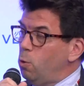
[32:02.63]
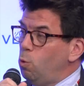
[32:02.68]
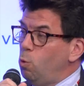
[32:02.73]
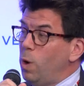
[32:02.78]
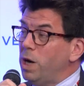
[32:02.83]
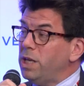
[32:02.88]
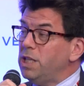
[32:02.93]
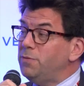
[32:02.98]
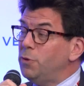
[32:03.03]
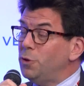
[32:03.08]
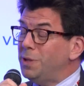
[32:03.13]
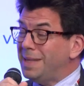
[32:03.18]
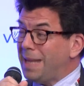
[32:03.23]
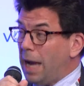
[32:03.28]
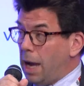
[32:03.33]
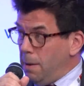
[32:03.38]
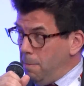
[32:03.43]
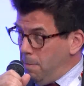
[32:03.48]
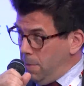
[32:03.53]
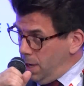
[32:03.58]
what is the
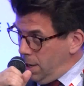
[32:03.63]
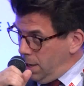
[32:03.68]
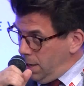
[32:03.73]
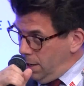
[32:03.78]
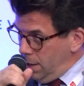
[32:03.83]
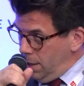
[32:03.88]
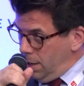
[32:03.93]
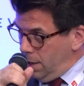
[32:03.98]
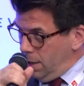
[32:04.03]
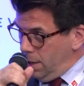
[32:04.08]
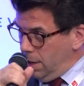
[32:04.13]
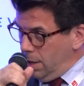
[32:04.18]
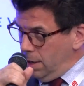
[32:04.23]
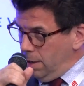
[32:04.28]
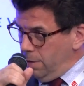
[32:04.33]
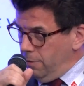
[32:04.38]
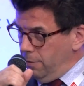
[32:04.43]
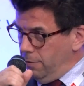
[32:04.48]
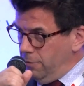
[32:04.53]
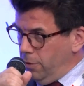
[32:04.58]
timing
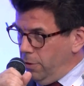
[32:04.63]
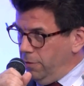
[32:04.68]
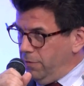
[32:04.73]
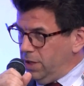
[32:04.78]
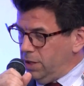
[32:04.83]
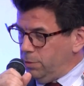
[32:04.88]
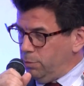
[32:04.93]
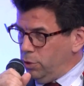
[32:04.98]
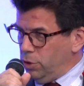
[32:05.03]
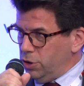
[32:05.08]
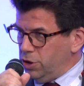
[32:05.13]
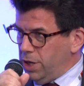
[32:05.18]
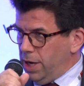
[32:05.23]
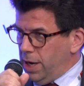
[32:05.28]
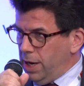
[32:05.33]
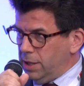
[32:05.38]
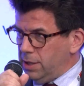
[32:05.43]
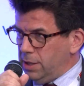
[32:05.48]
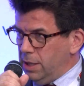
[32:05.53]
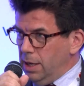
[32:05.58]
for this
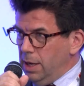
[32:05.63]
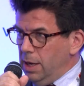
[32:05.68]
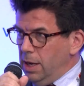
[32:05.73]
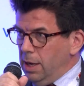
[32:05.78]
project,